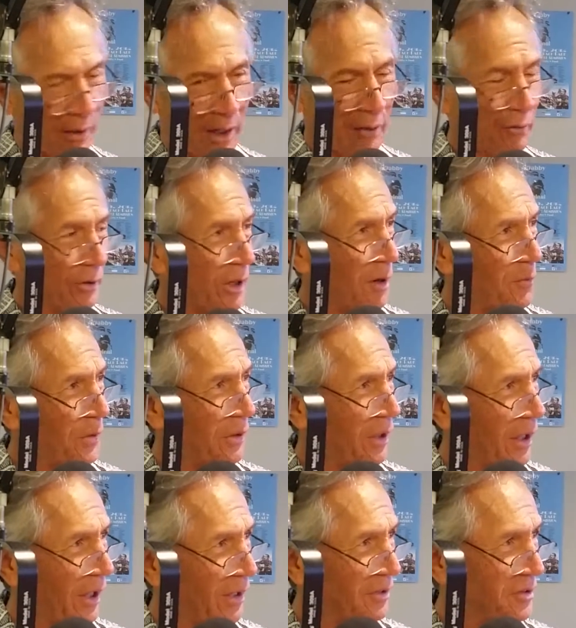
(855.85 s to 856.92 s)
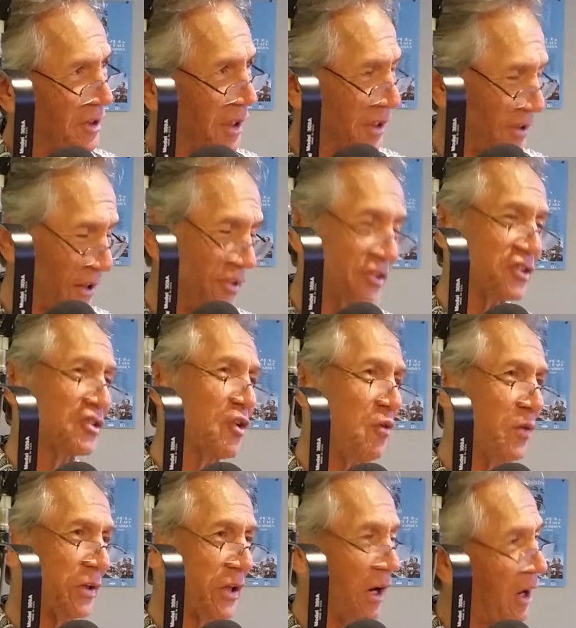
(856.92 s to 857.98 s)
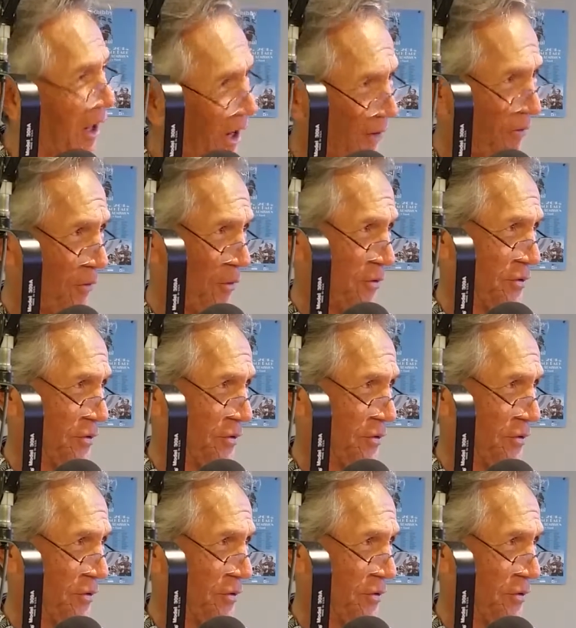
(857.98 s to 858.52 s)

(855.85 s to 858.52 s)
I don't care about the legacy. Let's just go with the leg first.